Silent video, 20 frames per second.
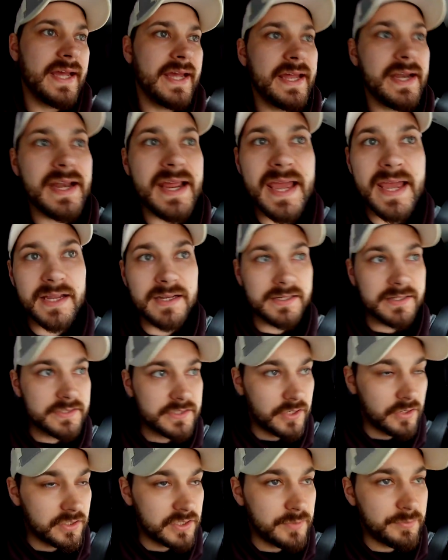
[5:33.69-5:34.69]
And Hanley
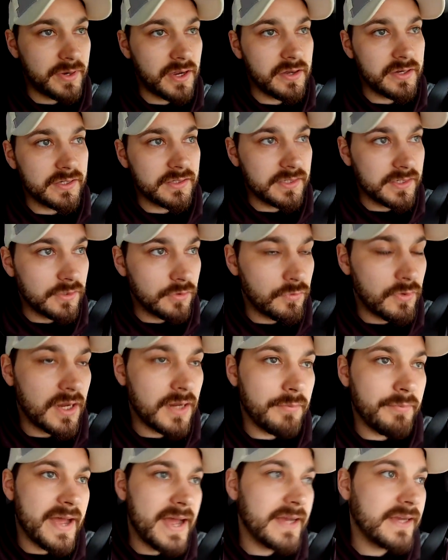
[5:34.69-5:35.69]
talked about it a little
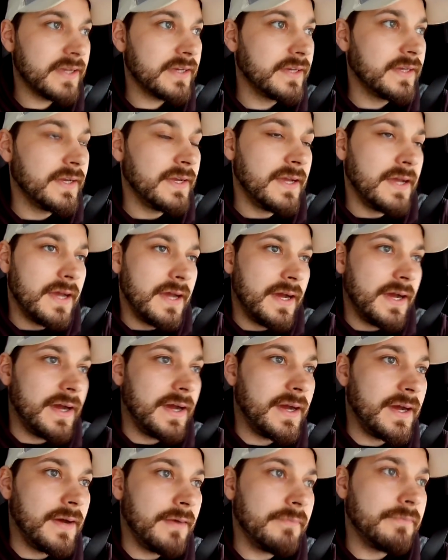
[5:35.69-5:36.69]
while back.
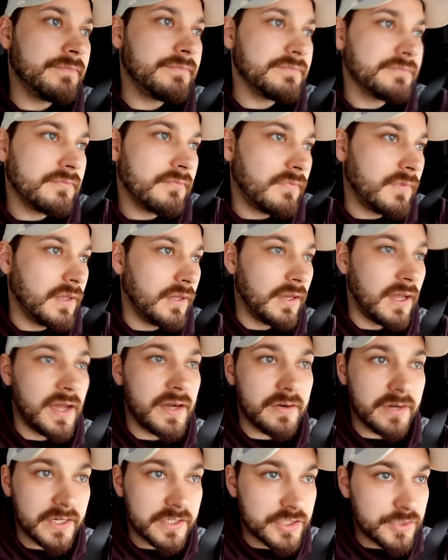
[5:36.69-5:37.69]
A
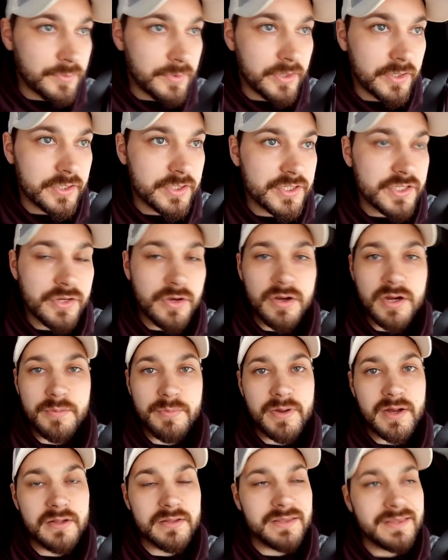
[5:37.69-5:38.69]
lot of entrepreneurs talk
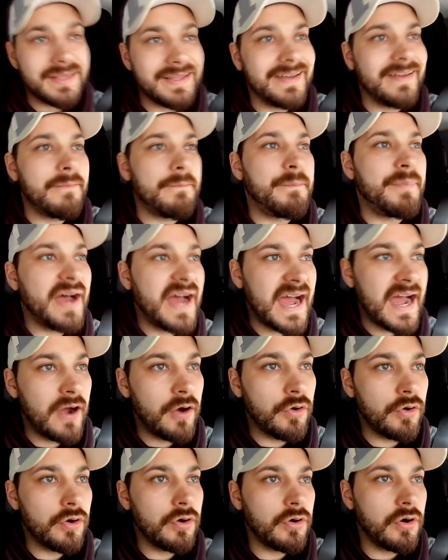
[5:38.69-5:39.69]
about the
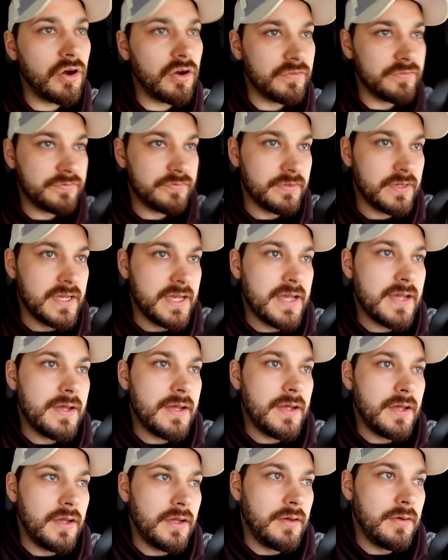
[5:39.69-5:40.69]
power
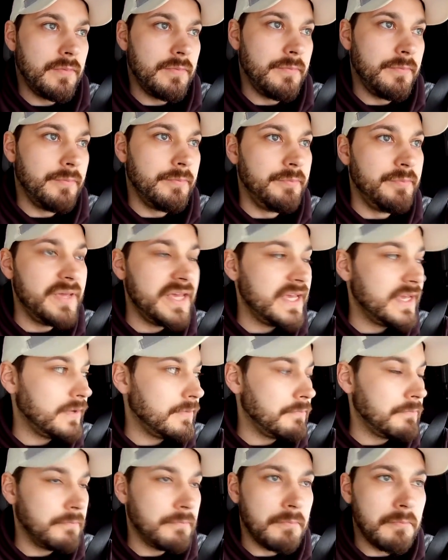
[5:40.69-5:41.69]
of
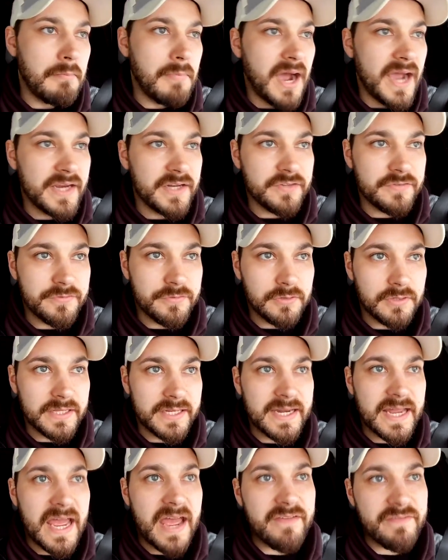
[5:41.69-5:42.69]
being mindful
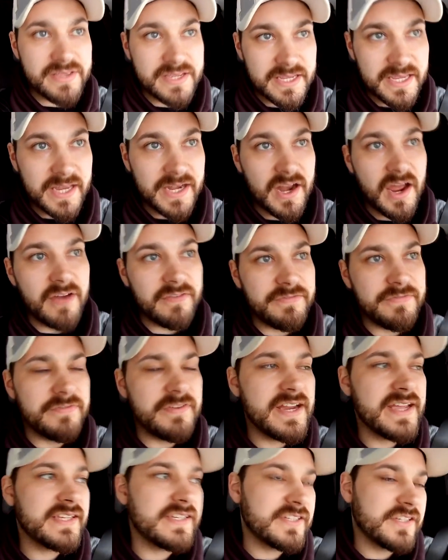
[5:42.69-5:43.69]
and having enough
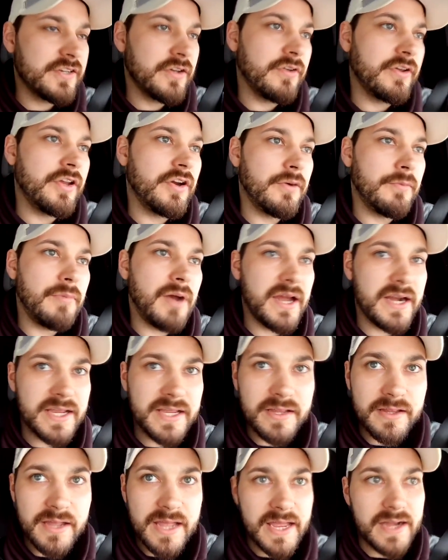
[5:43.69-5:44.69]
rest so your
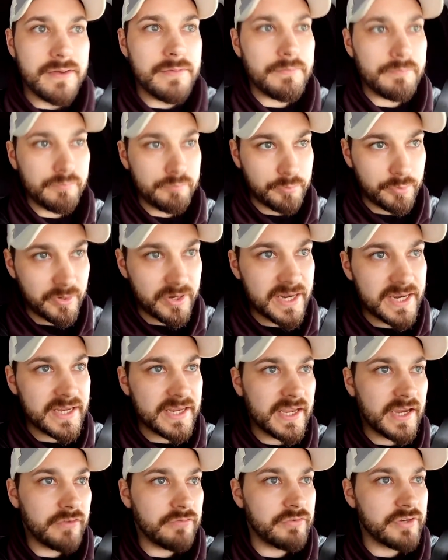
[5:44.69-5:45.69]
body and brain
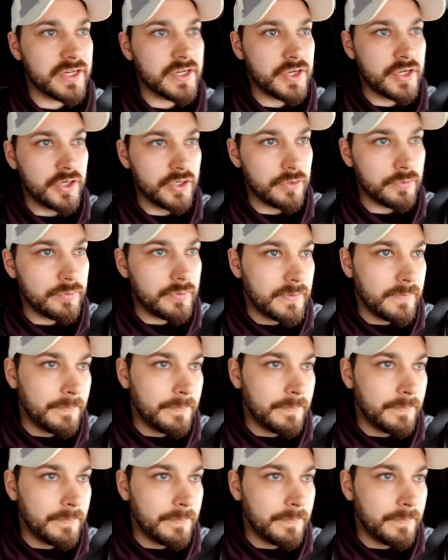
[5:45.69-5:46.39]
can recoup.